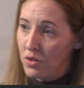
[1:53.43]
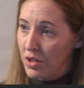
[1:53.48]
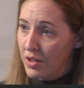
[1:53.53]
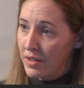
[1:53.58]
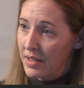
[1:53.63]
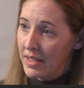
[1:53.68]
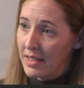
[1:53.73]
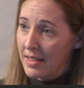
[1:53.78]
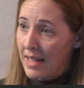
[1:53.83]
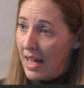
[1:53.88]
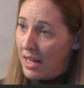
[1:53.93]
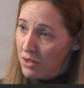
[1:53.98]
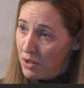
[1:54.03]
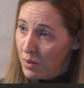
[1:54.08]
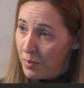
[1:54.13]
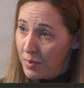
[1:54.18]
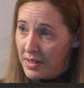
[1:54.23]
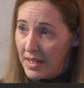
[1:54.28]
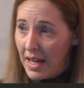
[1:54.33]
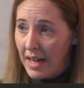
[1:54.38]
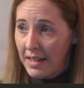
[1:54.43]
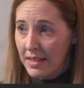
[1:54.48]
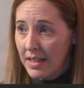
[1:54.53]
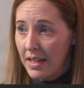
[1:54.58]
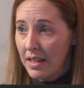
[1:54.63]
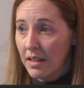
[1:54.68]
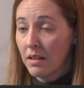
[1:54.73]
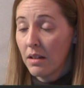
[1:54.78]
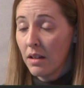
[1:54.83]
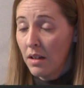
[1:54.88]
Jersey statute
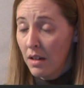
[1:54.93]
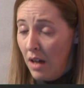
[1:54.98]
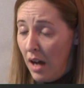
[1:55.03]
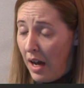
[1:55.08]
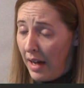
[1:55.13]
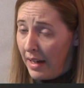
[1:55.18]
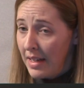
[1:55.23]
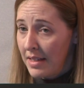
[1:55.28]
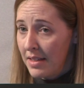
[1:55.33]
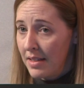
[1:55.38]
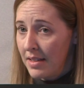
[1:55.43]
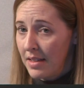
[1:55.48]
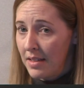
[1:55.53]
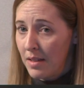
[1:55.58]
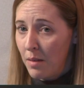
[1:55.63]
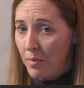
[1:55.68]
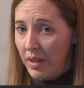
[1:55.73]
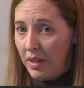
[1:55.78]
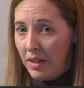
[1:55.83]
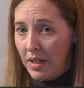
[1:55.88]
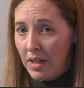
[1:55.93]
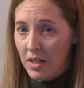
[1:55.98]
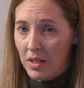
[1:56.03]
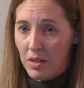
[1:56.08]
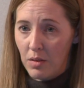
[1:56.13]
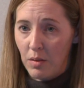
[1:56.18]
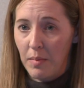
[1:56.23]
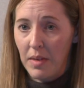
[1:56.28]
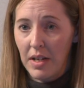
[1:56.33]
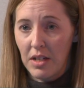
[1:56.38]
protecting against disability
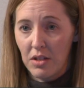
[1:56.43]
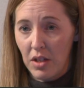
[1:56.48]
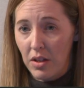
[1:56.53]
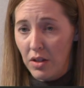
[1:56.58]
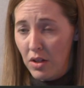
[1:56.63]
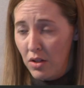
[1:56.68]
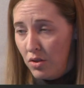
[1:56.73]
discrimination.